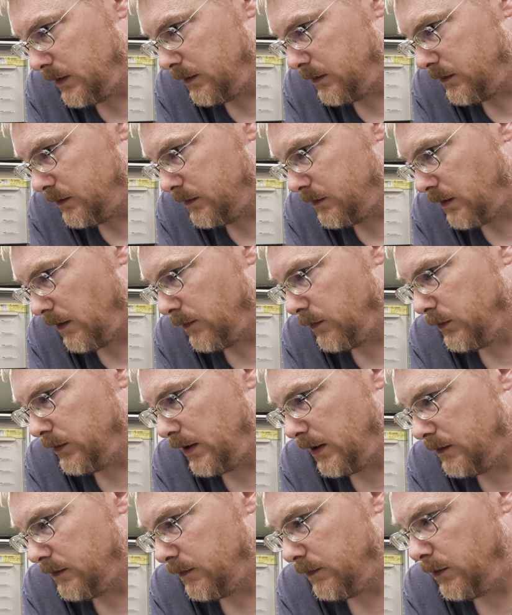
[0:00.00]
several
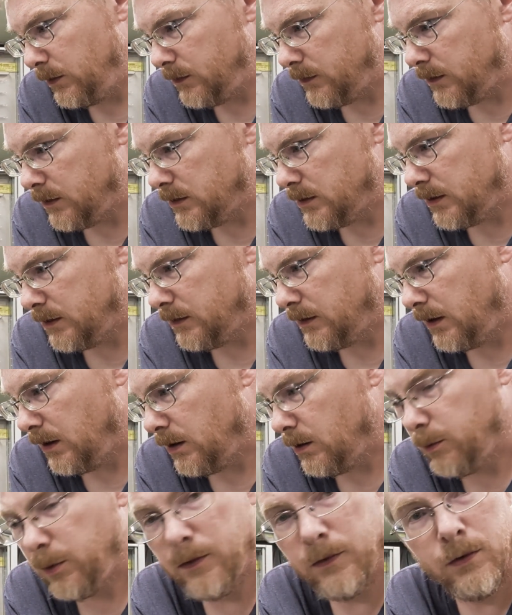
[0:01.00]
days of usage is
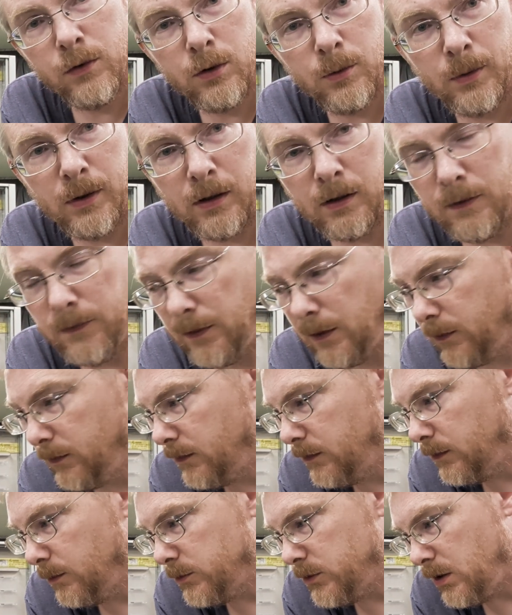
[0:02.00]
now performing a file
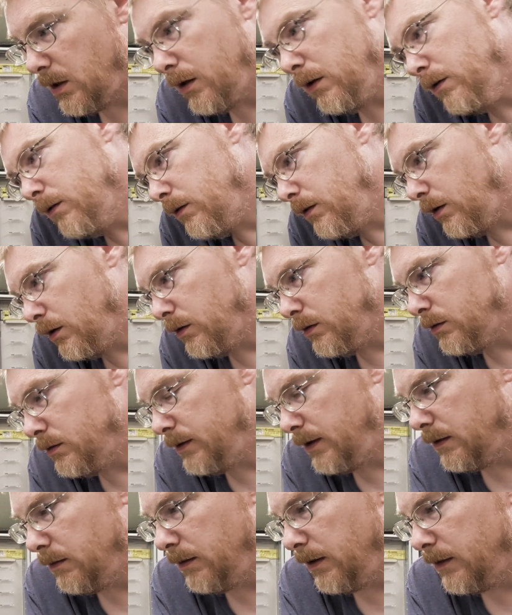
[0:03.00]
system check. So
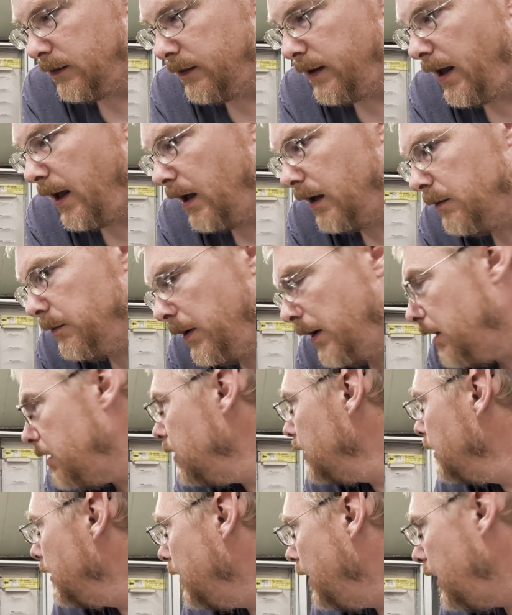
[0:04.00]
there's that. But
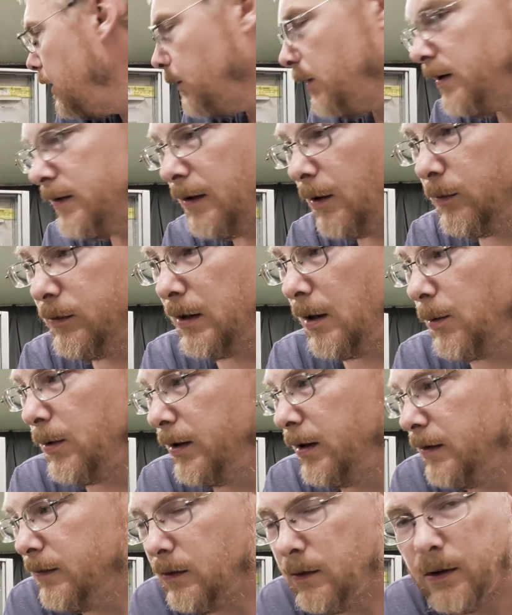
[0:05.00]
anyways, I was able to
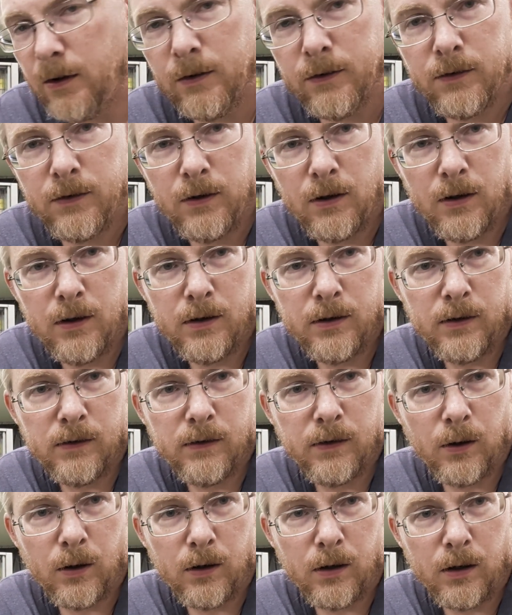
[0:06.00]
get Solaris 10
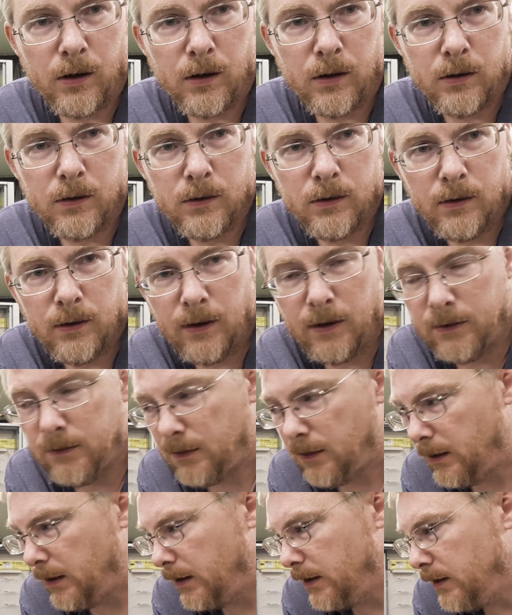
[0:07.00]
installed on it
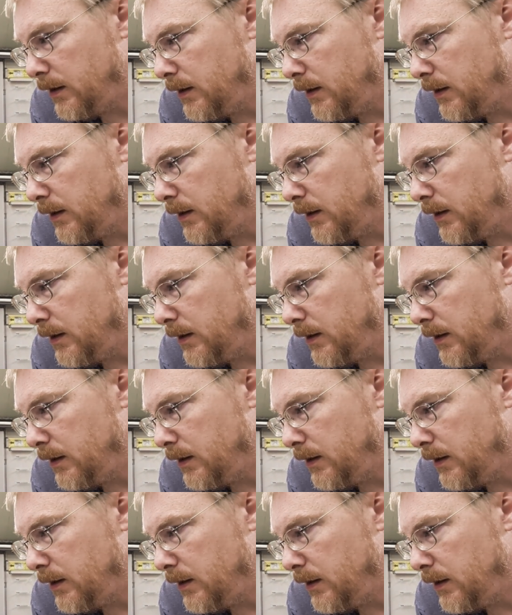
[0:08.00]
easily.